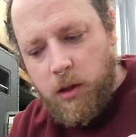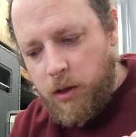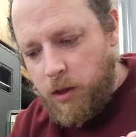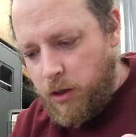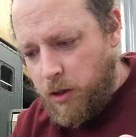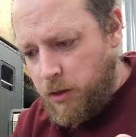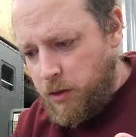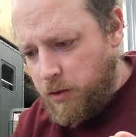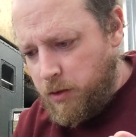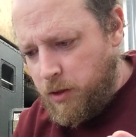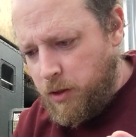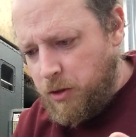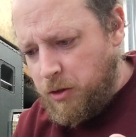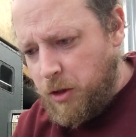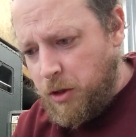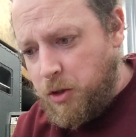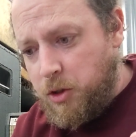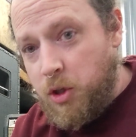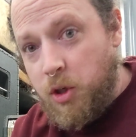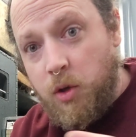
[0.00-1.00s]

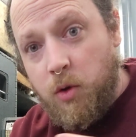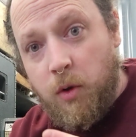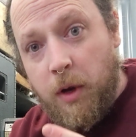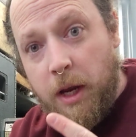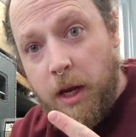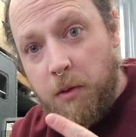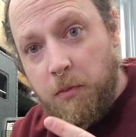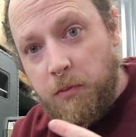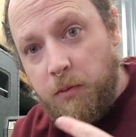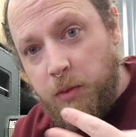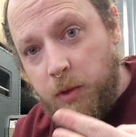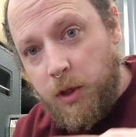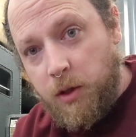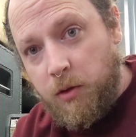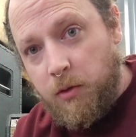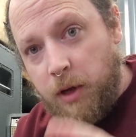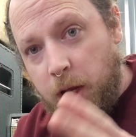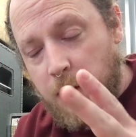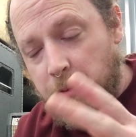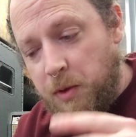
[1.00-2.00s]
there's a 2 amp,
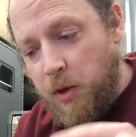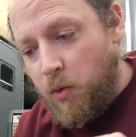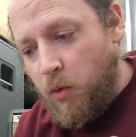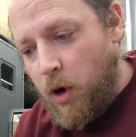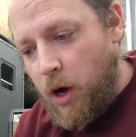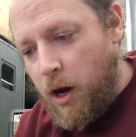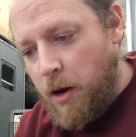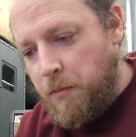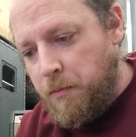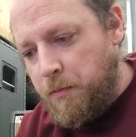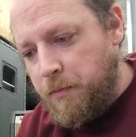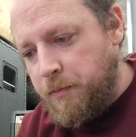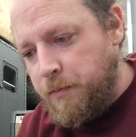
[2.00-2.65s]
ABY